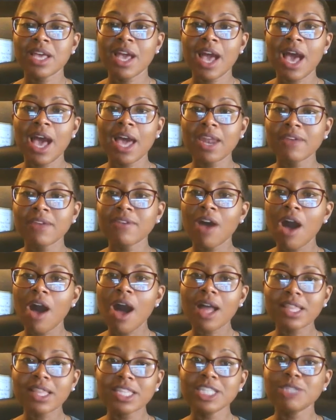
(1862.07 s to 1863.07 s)
out of
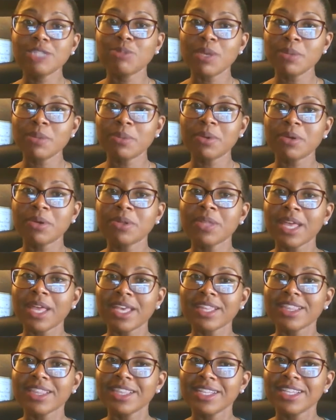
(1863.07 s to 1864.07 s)
all these people,
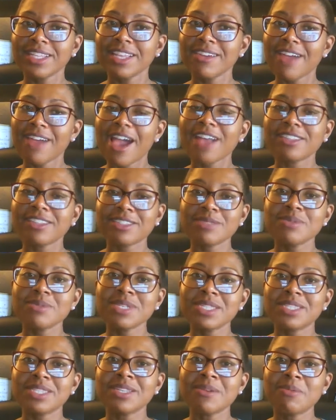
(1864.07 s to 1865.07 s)
like there has to
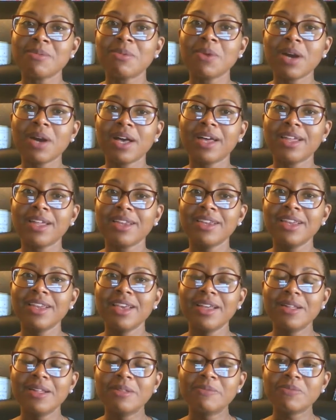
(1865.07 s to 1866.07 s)
be someone,
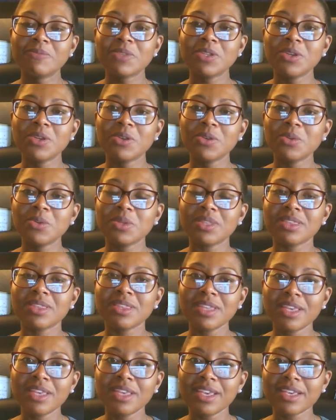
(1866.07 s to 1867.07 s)
you would
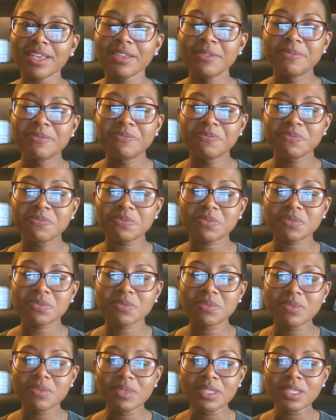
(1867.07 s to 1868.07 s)
think
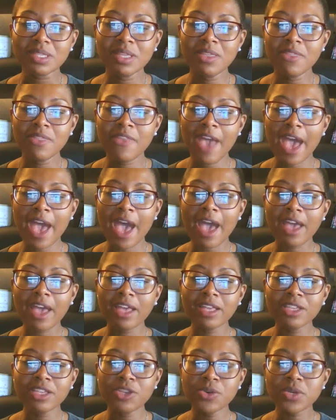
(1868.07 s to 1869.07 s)
that
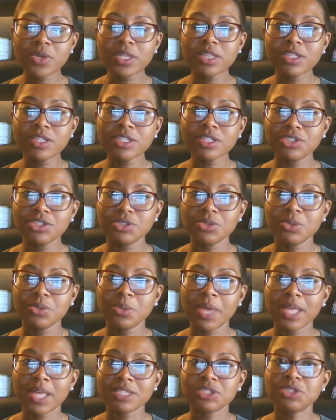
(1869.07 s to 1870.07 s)
you can look to,
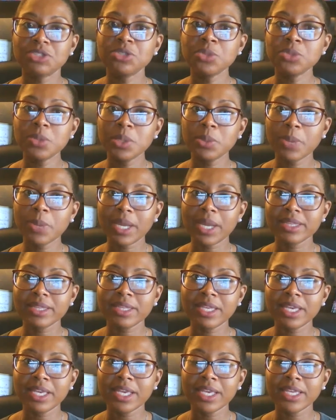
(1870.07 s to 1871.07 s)
that's doing the right
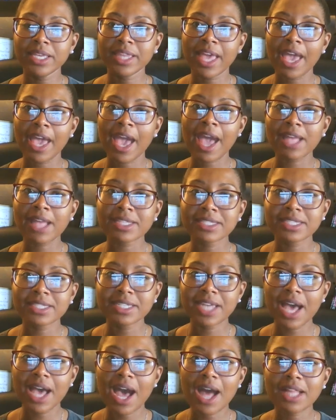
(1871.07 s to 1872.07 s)
thing, that has the
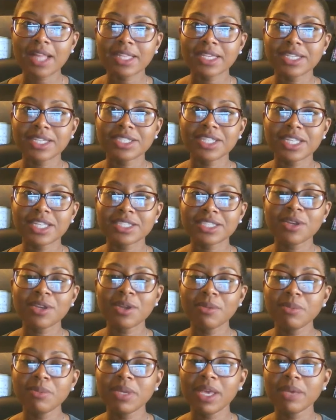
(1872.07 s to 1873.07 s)
knowledge, that's going
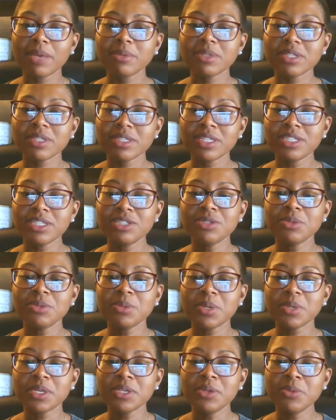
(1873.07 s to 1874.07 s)
to be able to lead you
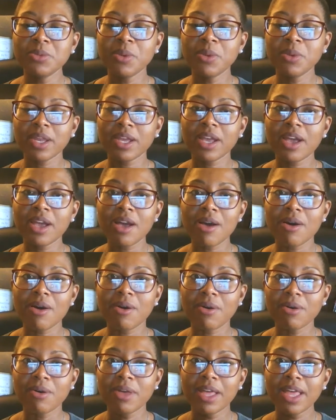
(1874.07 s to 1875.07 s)
where you want to
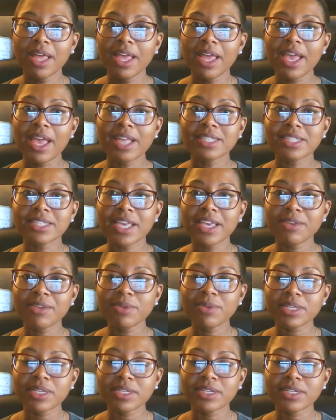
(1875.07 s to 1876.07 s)
go and take
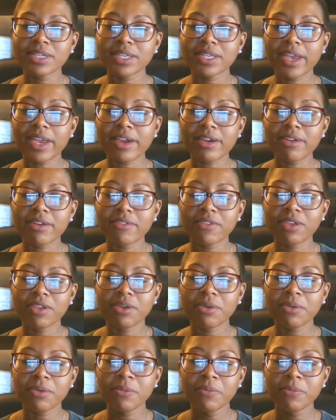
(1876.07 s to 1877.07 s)
really good care of
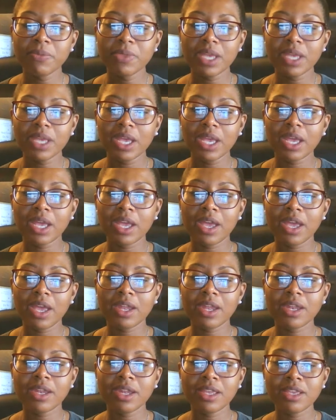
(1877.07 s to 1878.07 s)
you.
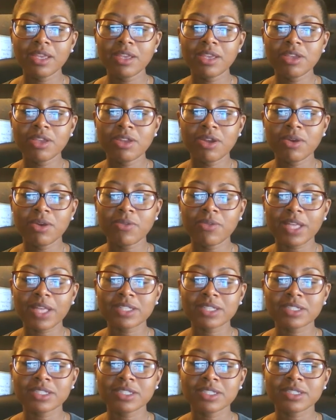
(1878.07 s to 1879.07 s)
And
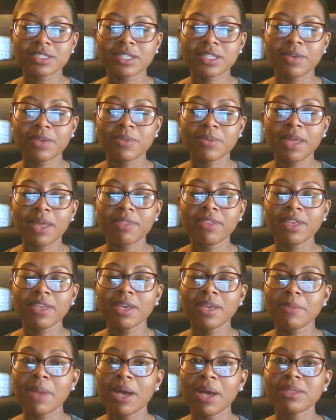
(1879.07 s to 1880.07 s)
that's just like when I think
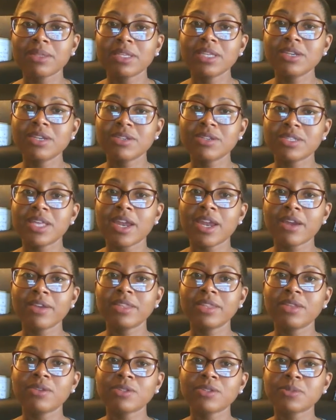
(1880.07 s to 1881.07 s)
about leaders that are
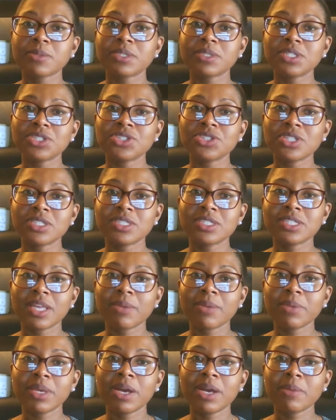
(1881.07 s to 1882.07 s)
in those positions
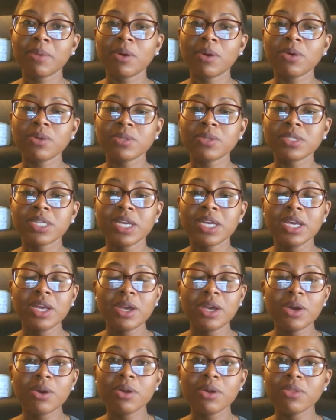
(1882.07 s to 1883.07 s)
that we uphold,
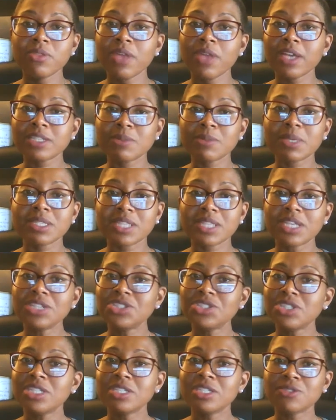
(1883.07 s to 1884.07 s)
the
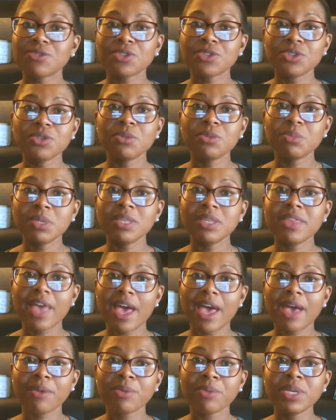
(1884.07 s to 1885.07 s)
expectation is for you to be
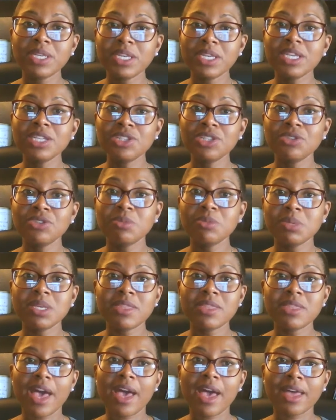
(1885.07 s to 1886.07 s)
that. We need you to be
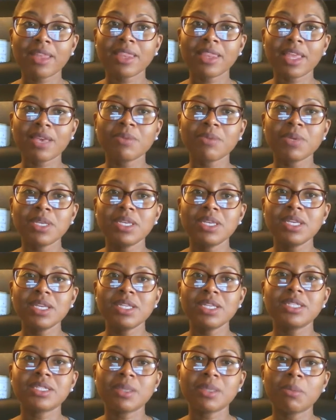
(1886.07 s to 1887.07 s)
that. Like we
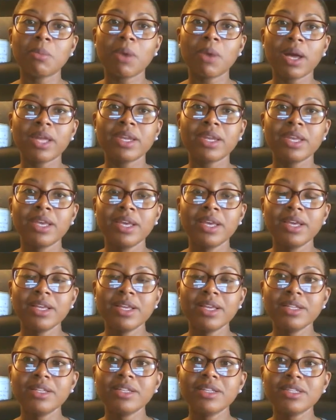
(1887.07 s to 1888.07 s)
need someone
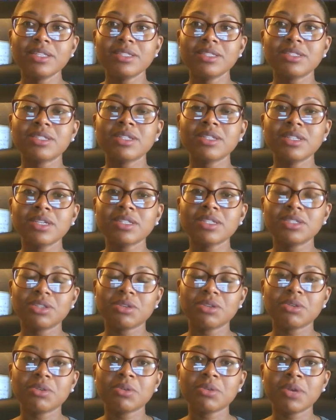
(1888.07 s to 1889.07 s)
to look
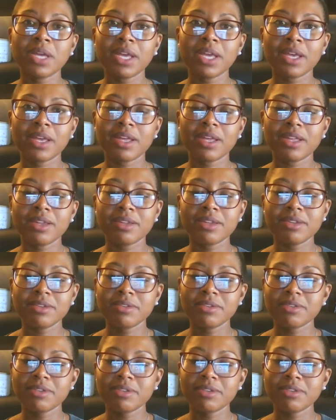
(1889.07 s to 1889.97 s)
to. And,